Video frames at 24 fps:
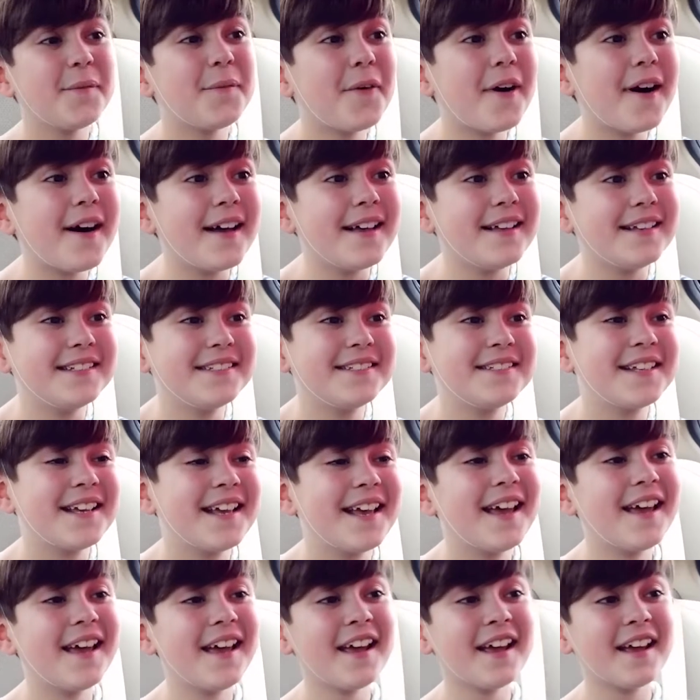It
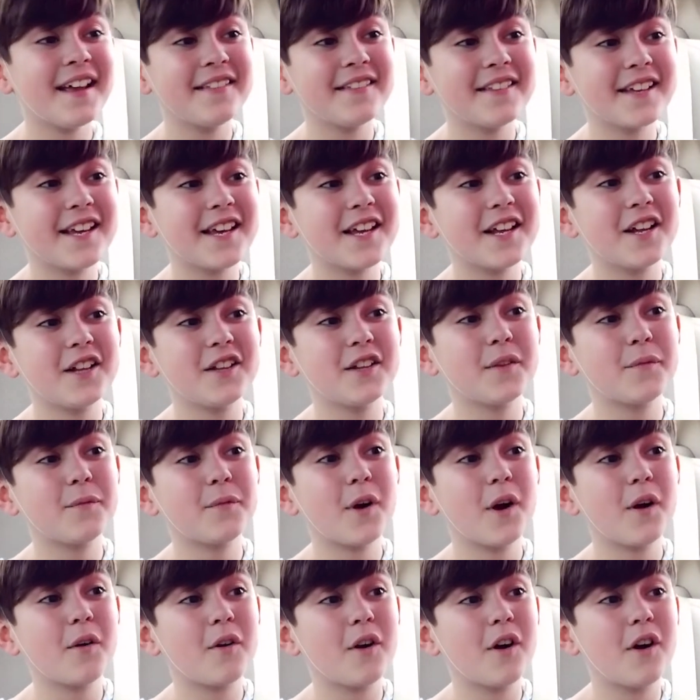was. And the kid on the
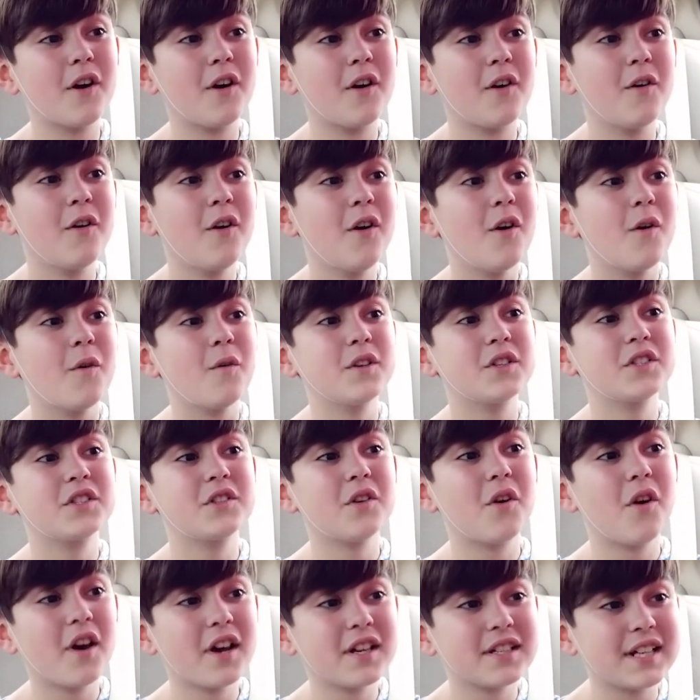front row was
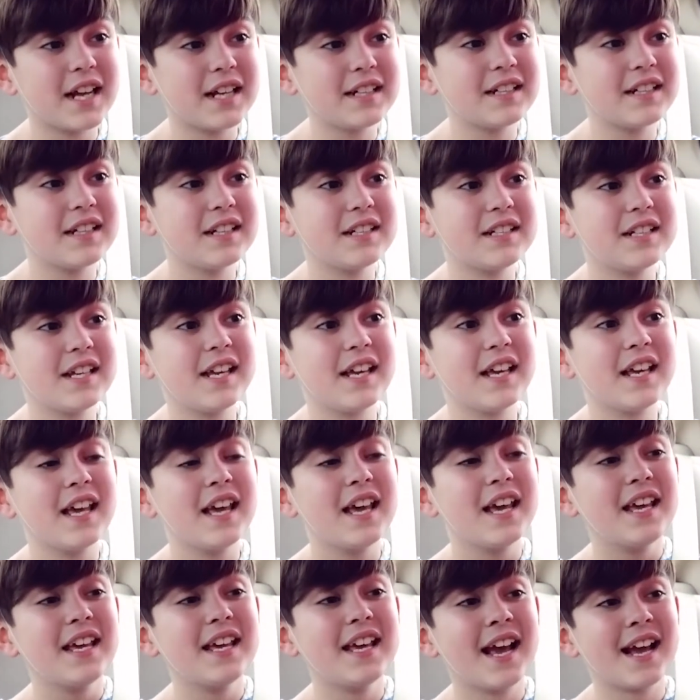so excited to see
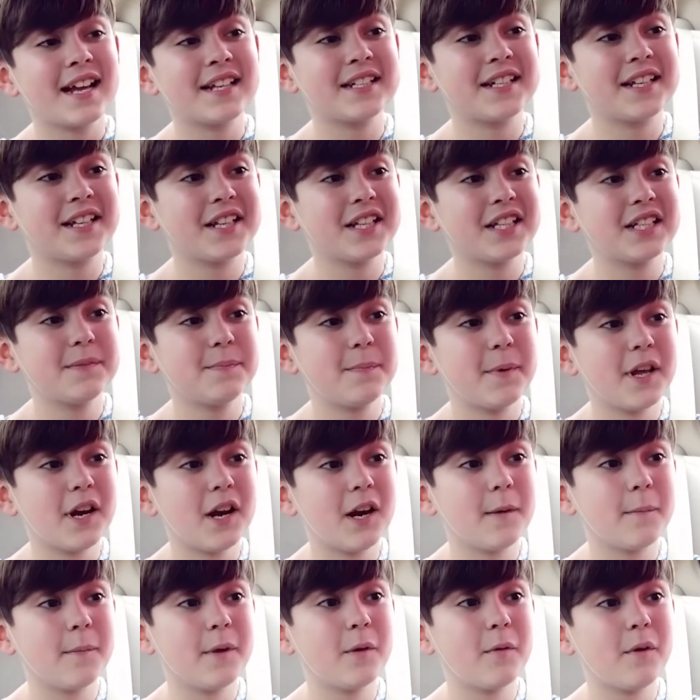he accidentally
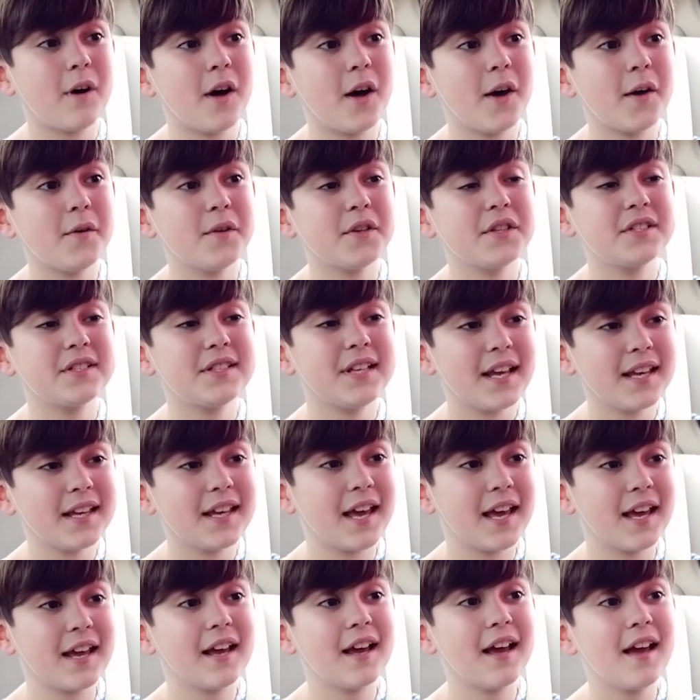spit on me while he was
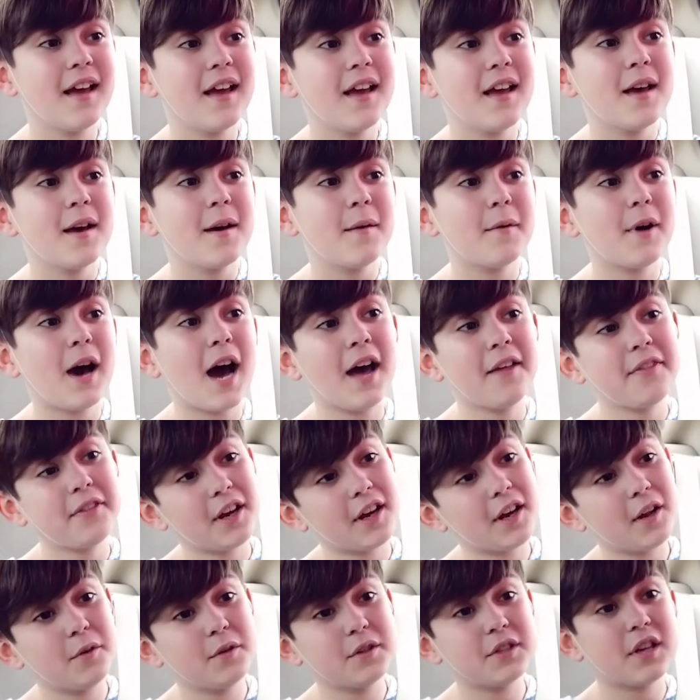singing. I
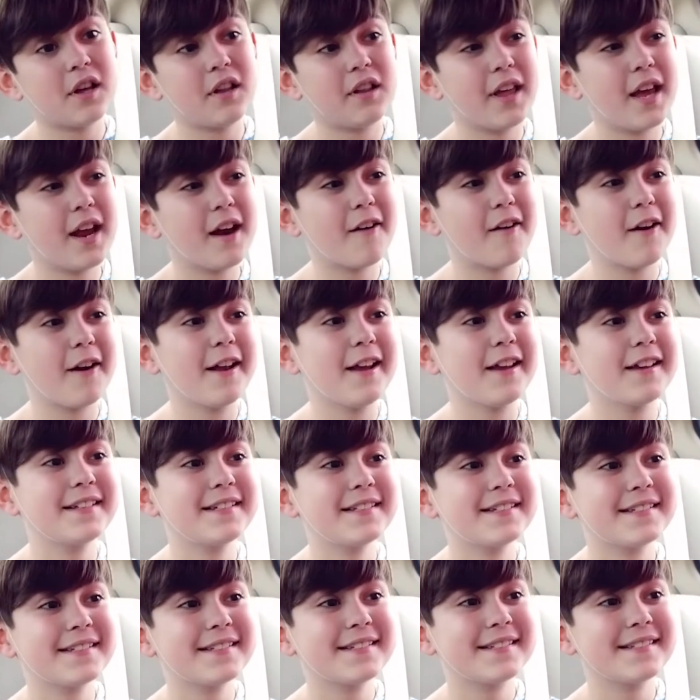thought it was
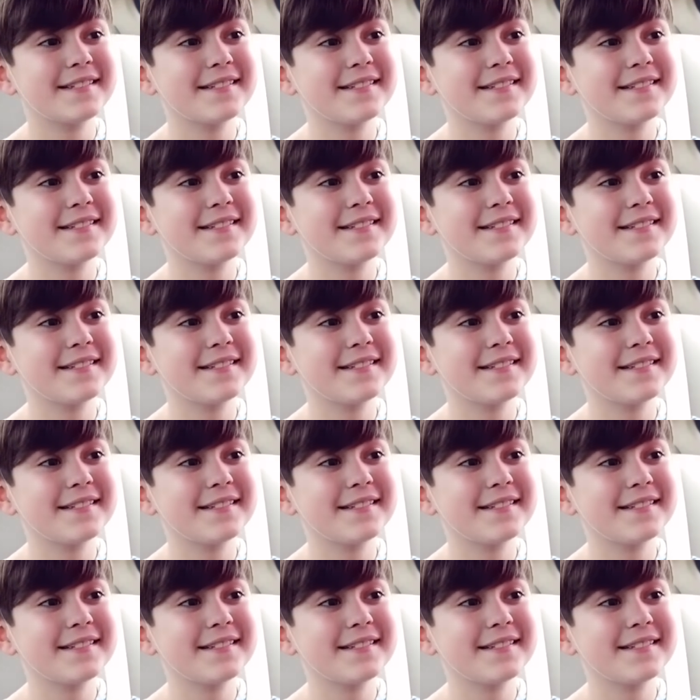hilarious.